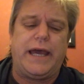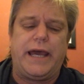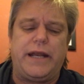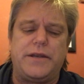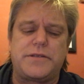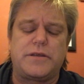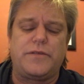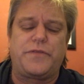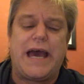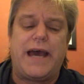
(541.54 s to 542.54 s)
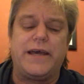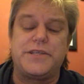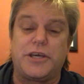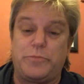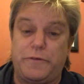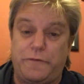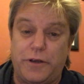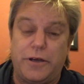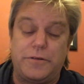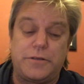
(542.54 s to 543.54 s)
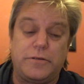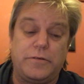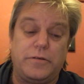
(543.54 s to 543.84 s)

And that is going to be followed